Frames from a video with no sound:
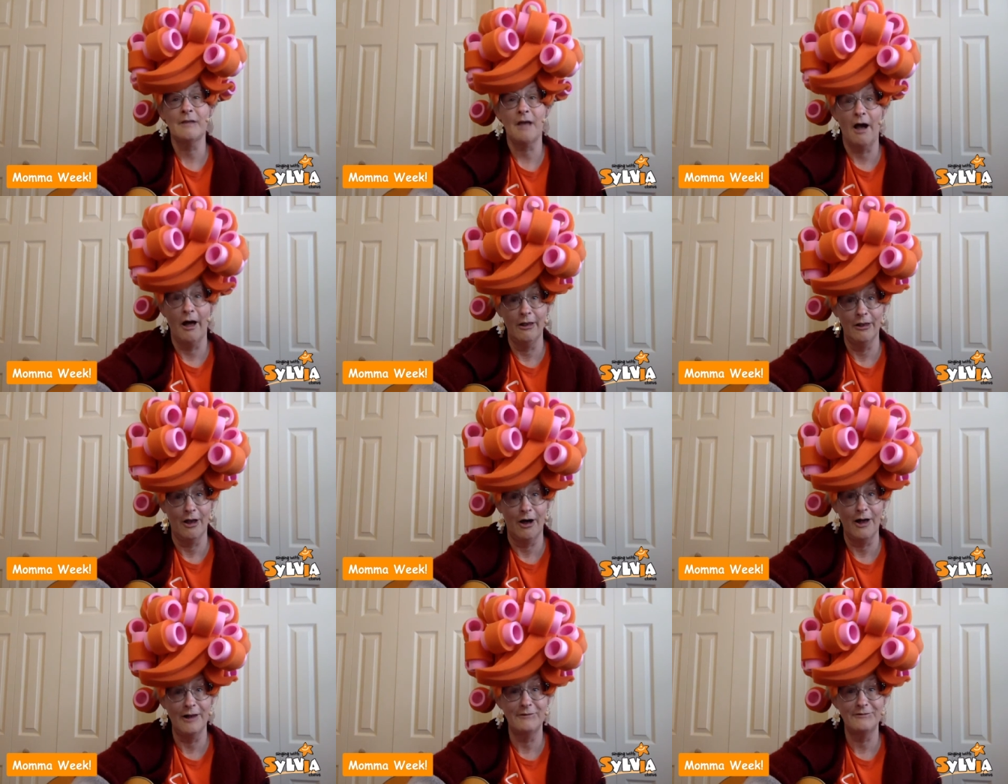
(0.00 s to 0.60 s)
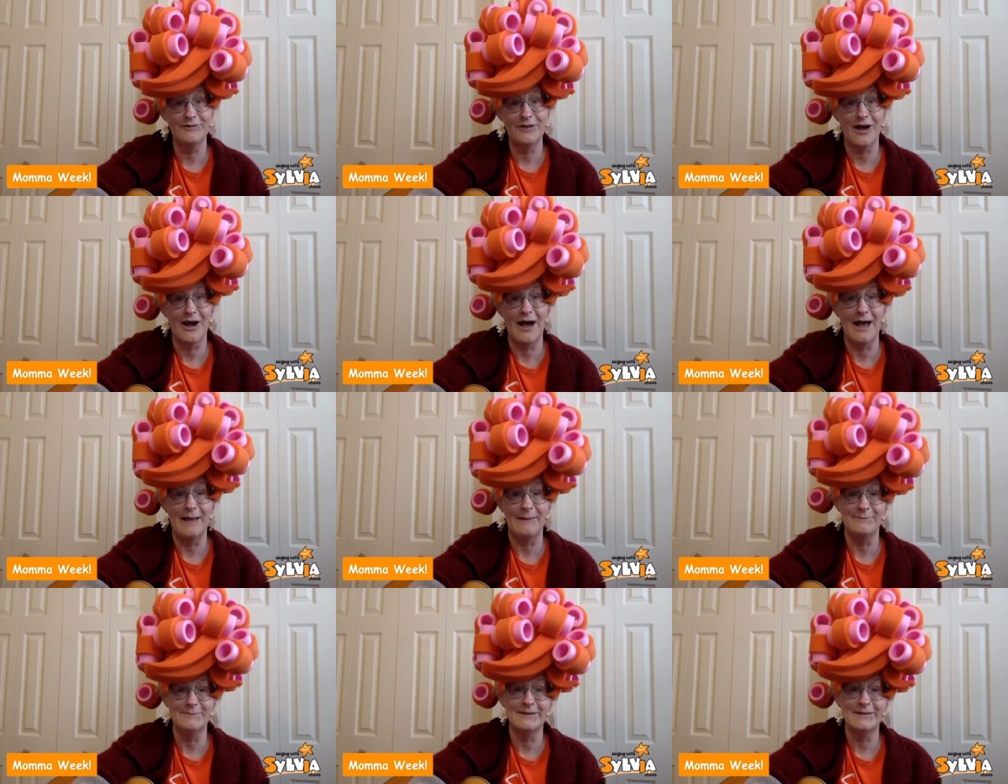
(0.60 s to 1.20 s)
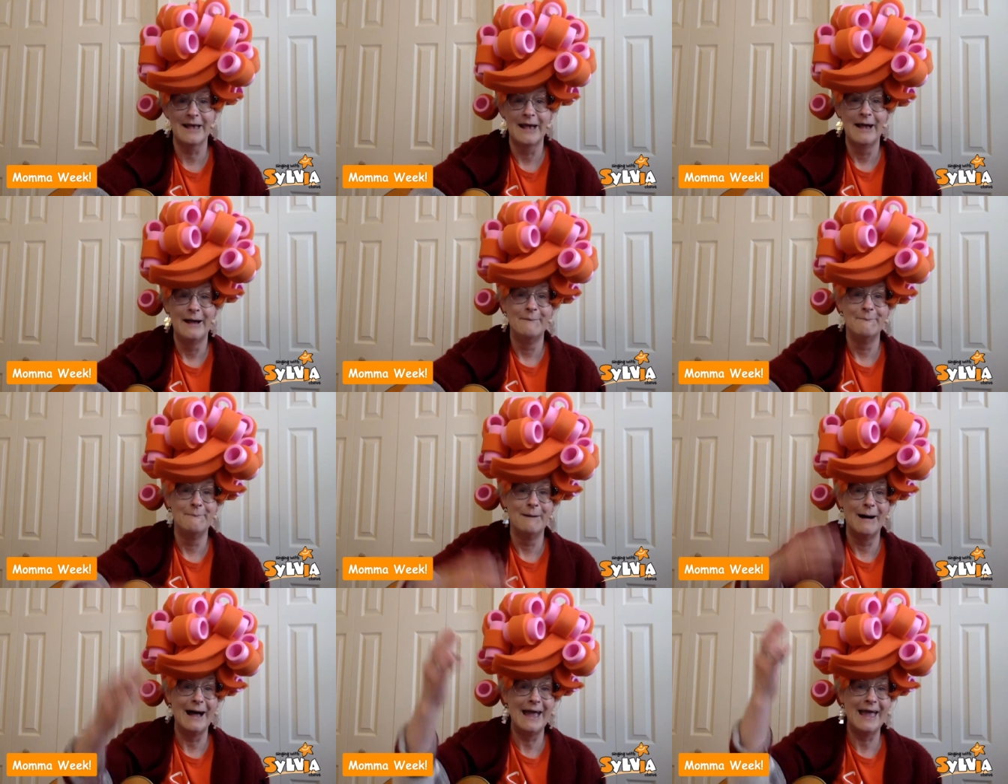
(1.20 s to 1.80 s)
a lot of times
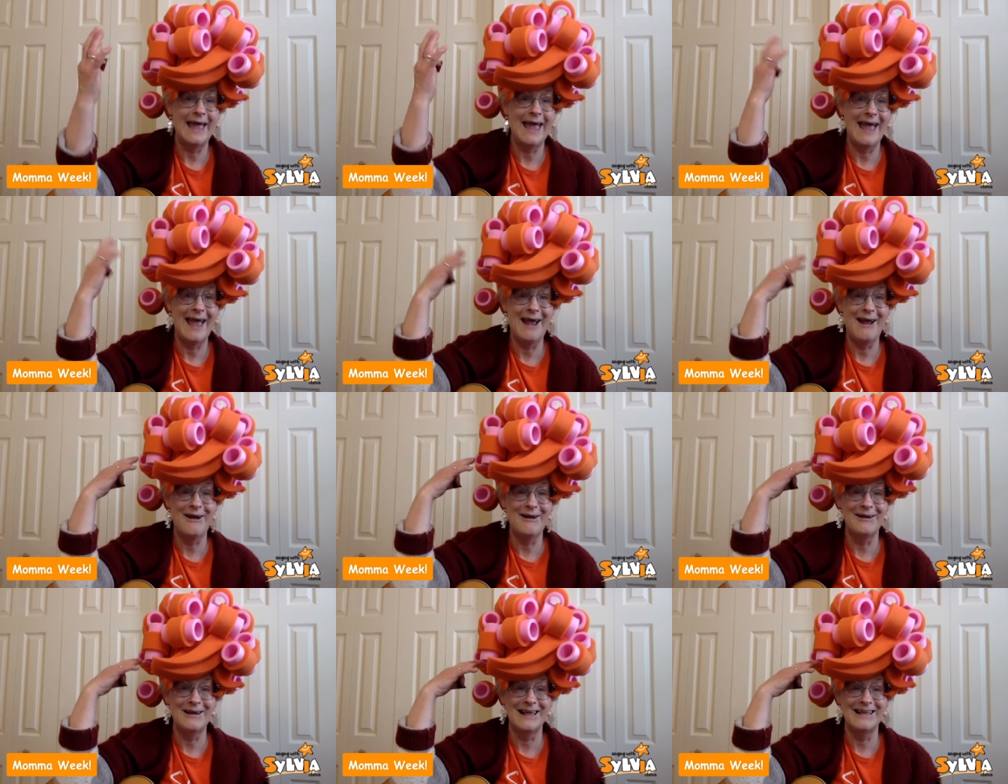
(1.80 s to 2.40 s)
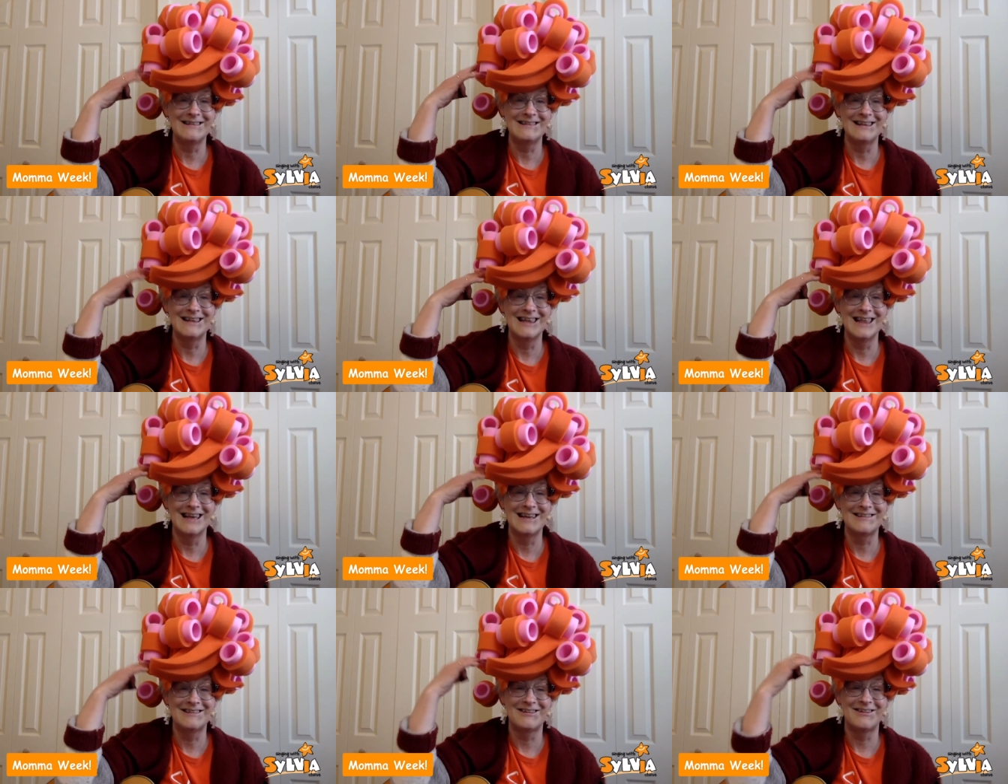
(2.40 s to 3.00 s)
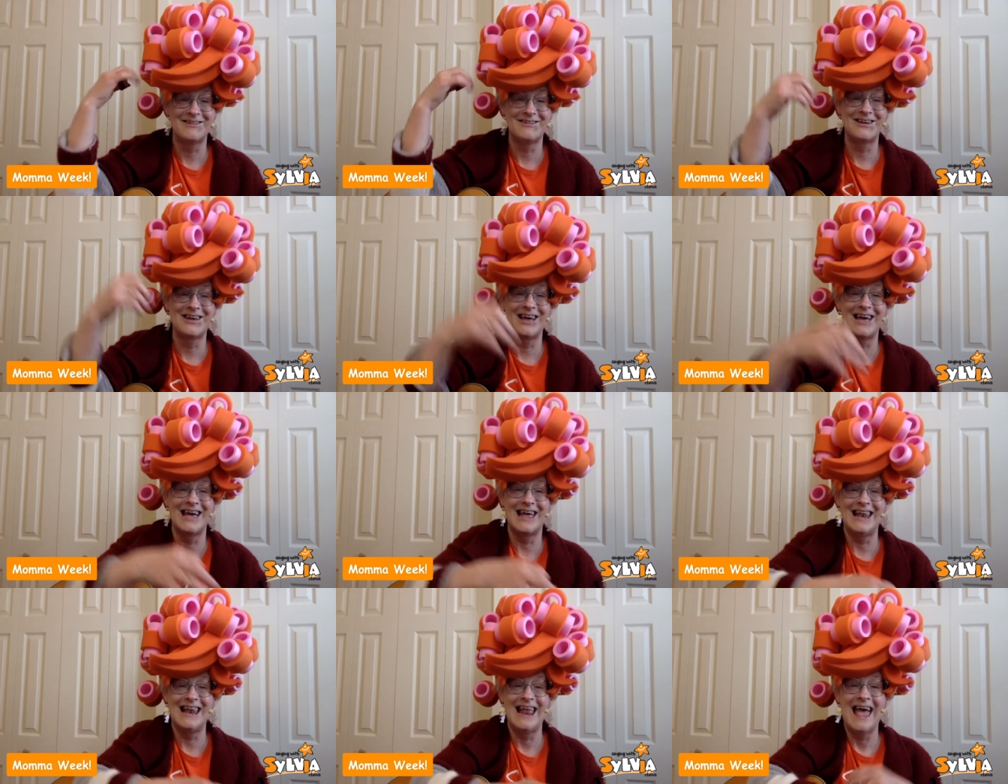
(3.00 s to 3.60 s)
my hair doesn't look so
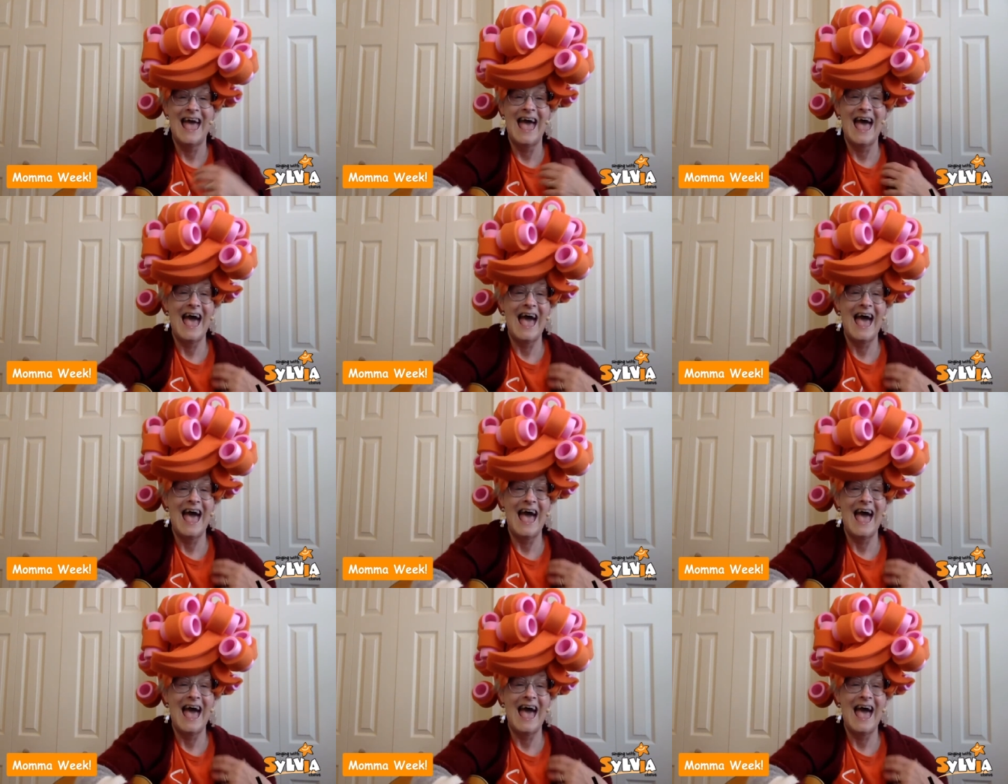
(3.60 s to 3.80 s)
good